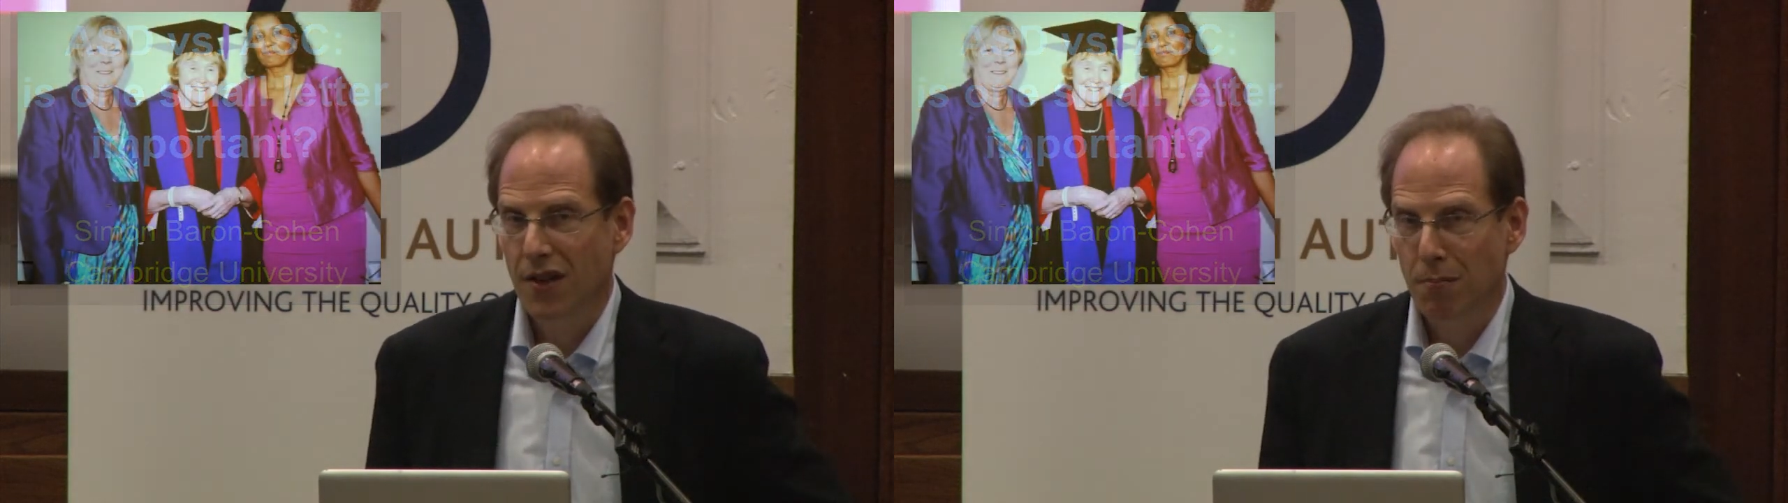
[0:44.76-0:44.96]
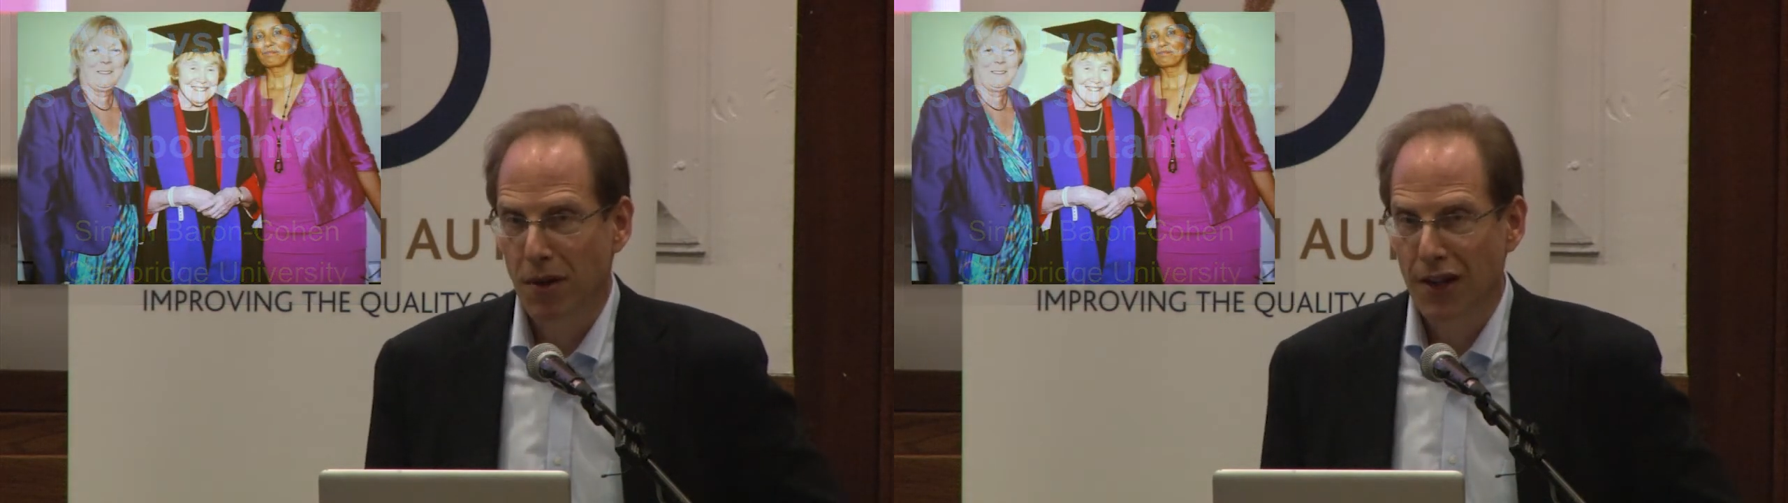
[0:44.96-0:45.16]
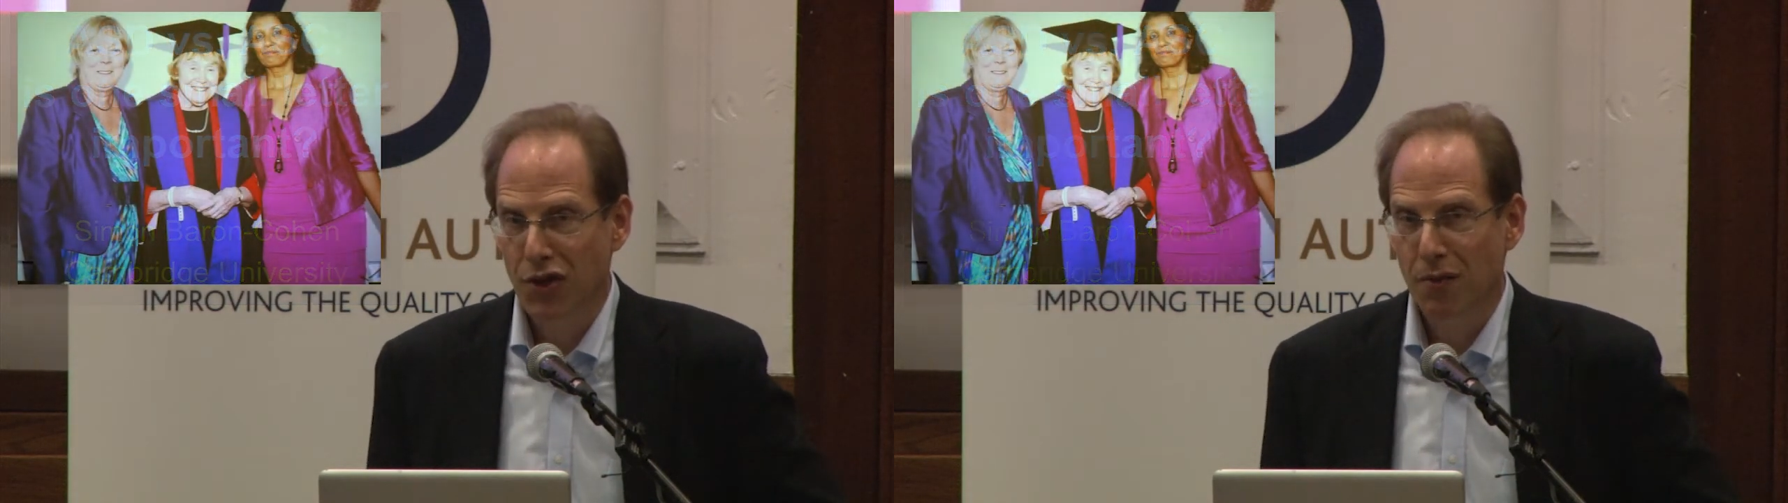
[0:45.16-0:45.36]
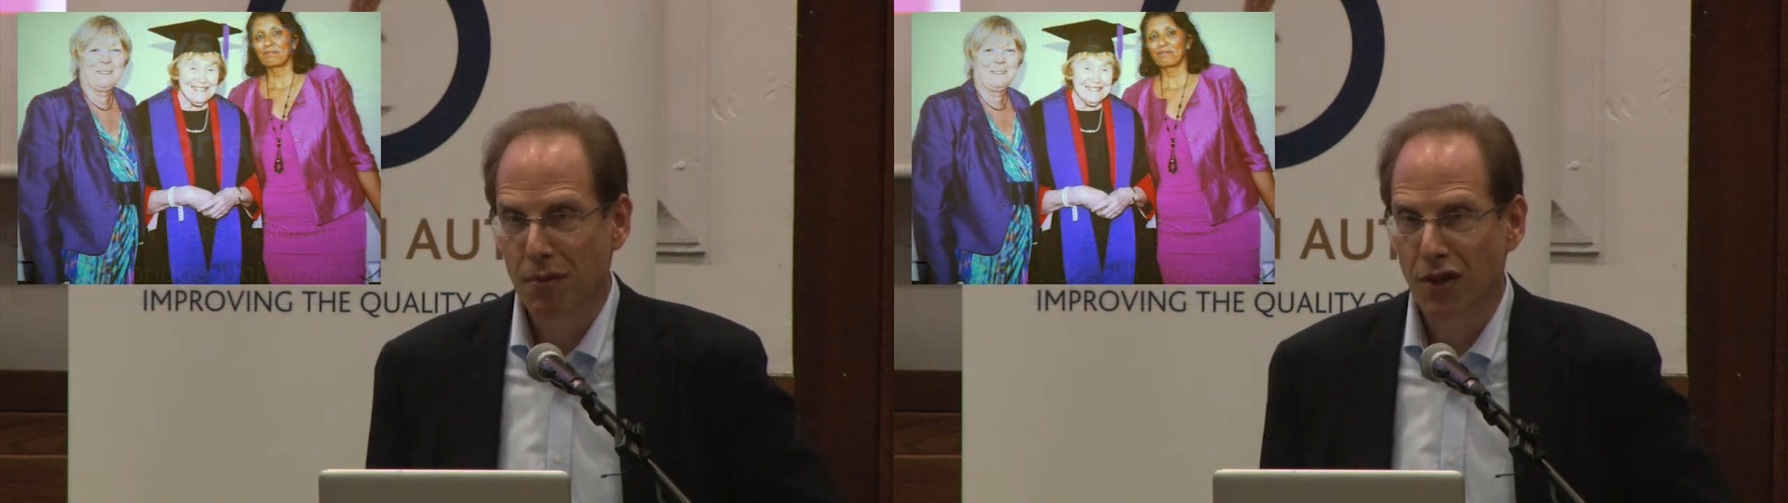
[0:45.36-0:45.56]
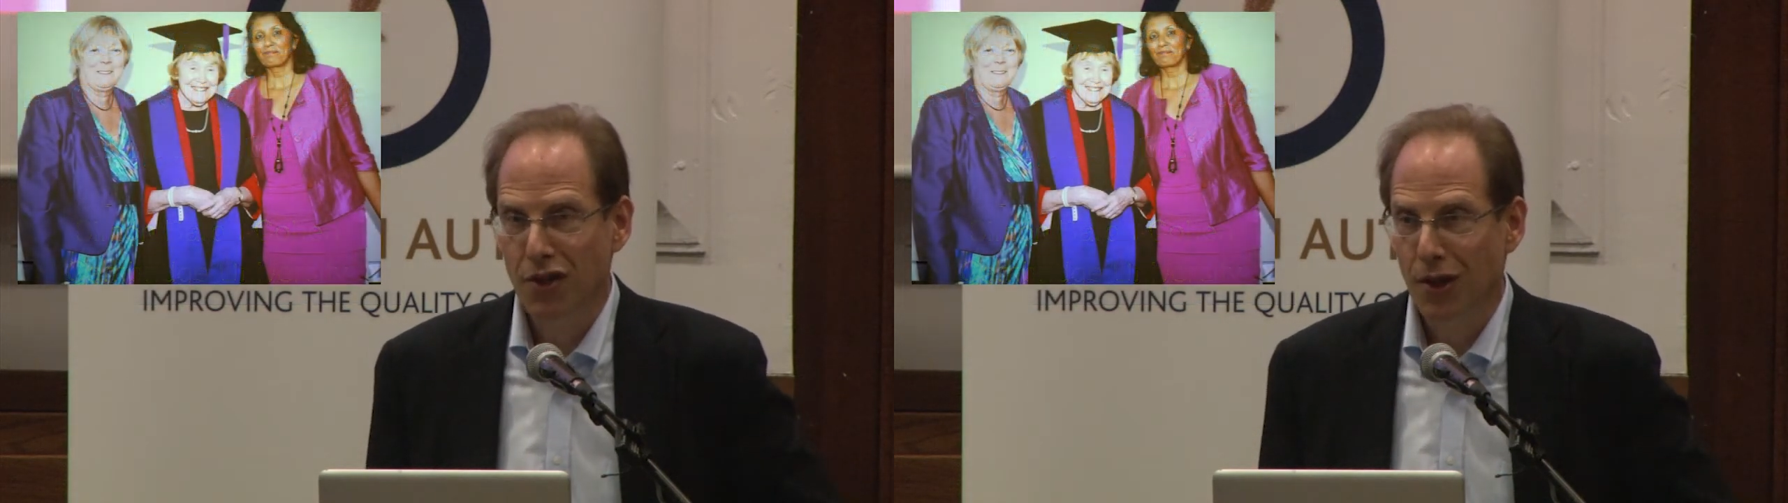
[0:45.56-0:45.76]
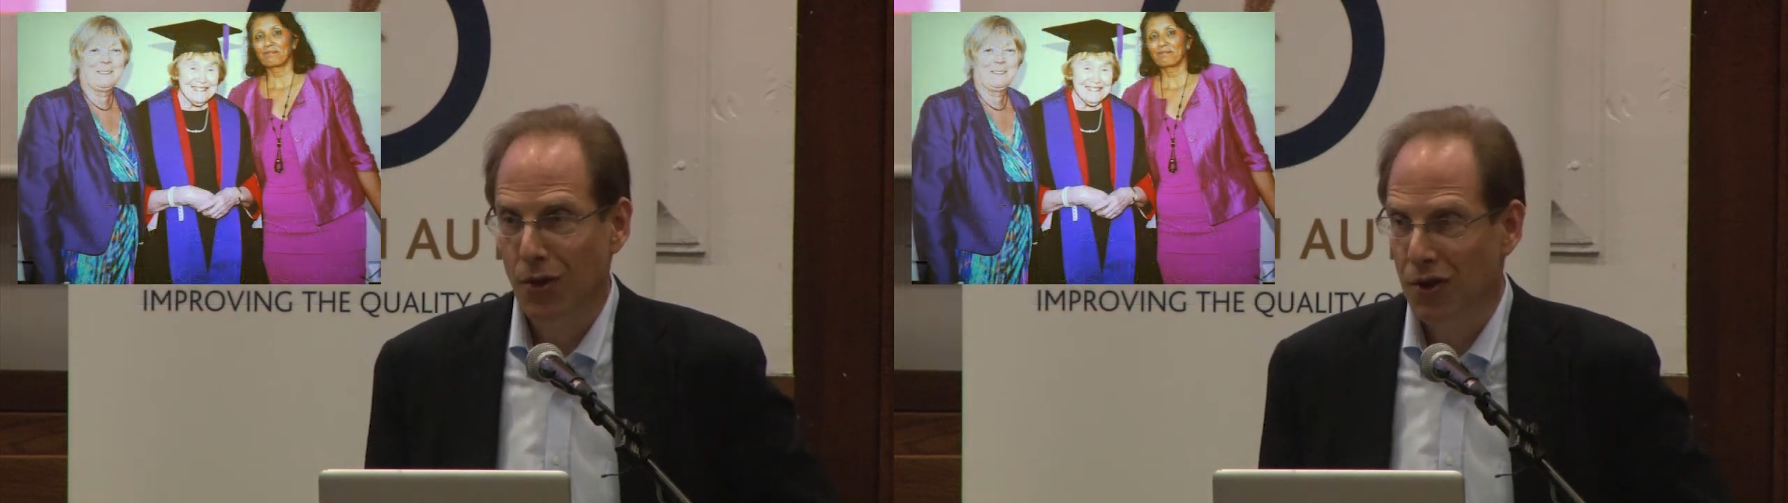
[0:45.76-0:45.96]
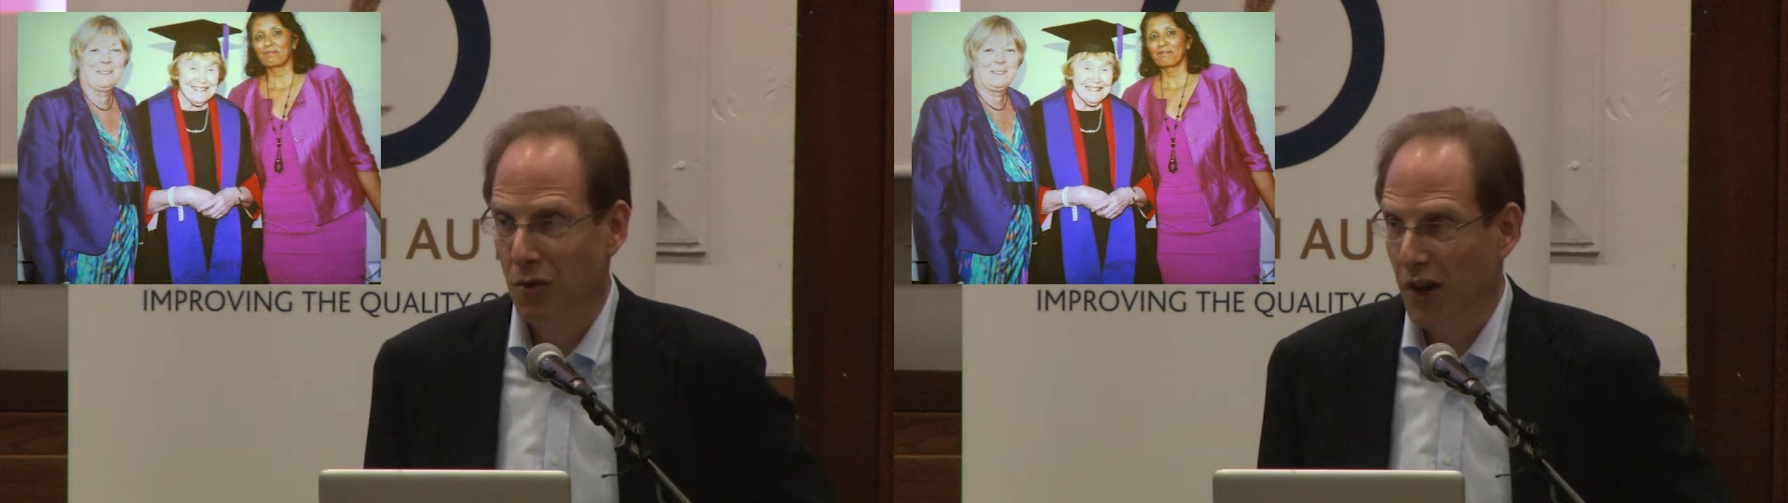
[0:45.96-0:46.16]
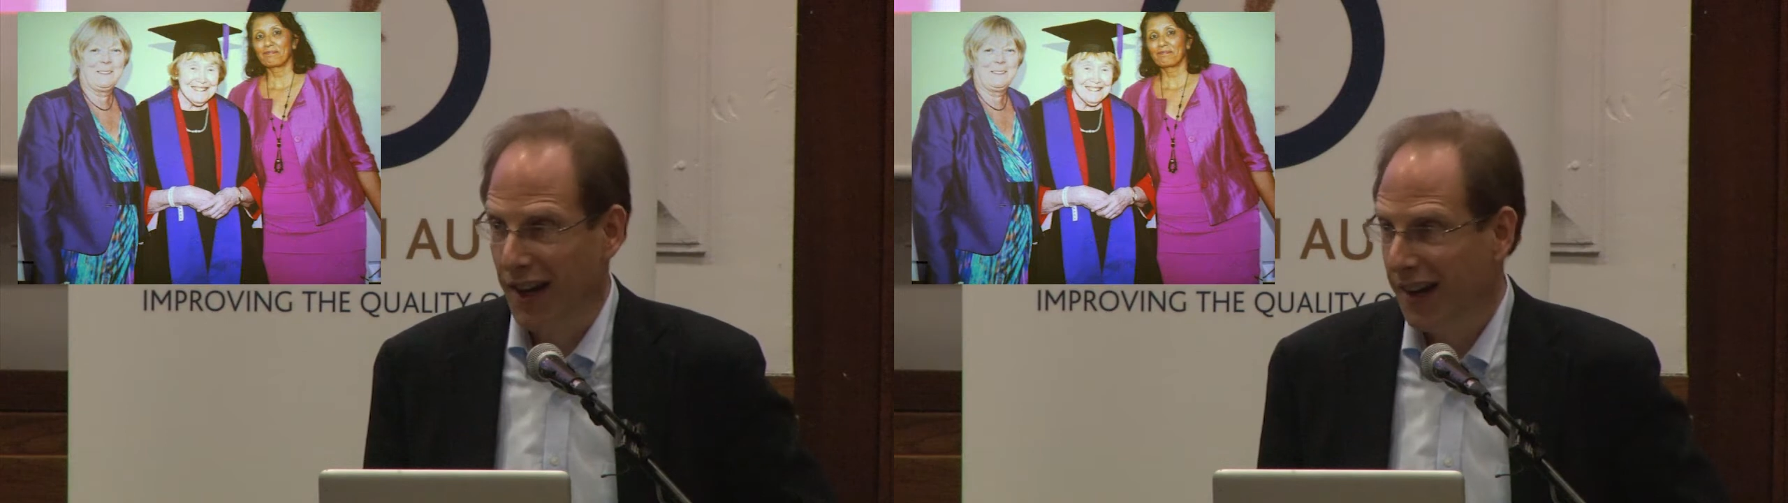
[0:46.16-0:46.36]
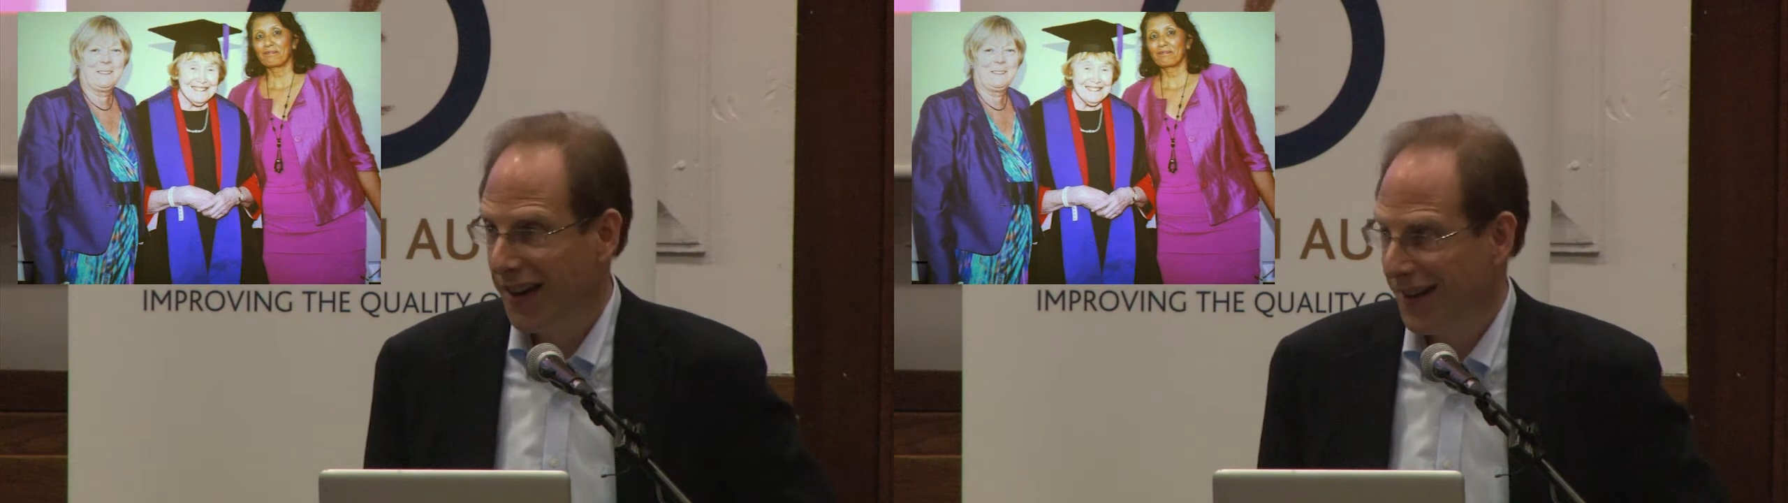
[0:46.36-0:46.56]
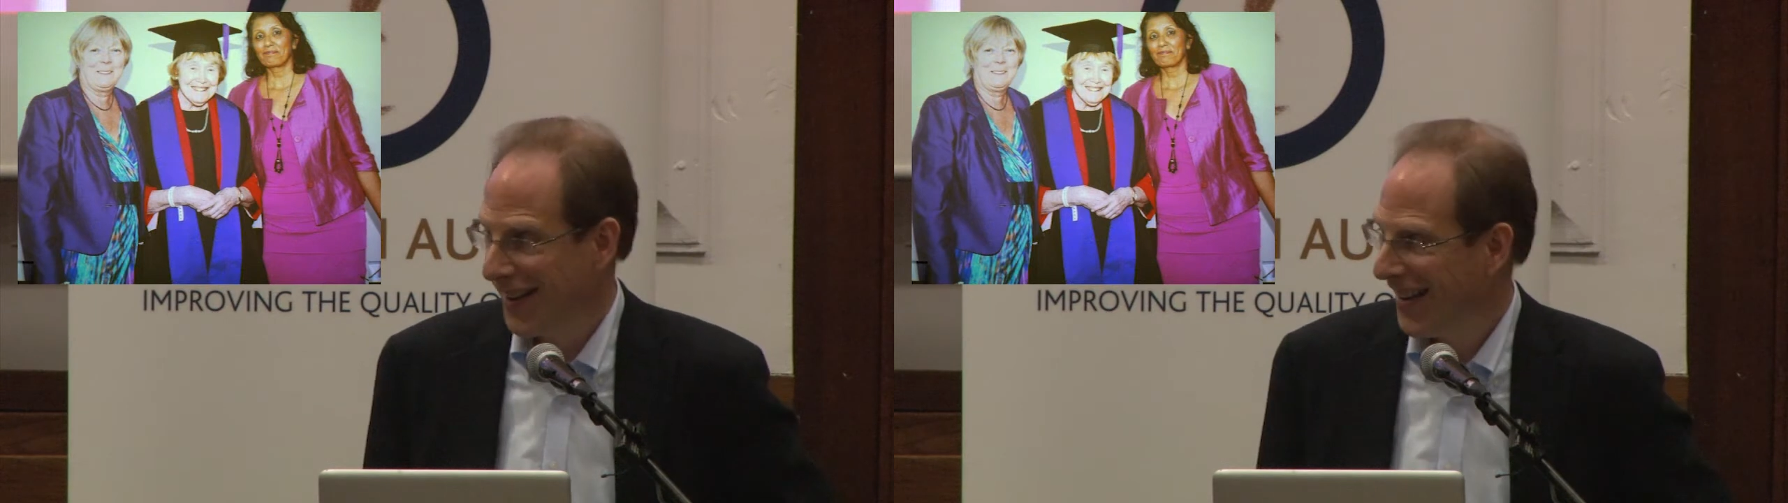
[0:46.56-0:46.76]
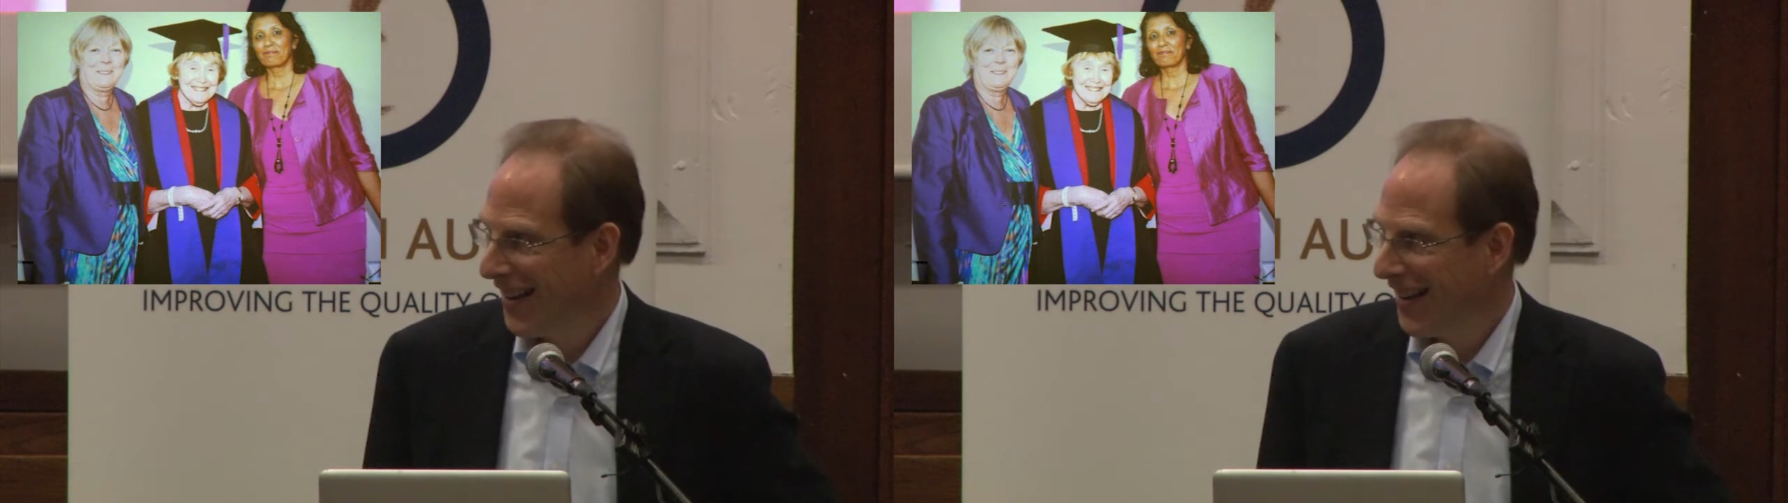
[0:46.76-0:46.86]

pay tribute to Lorna Wing,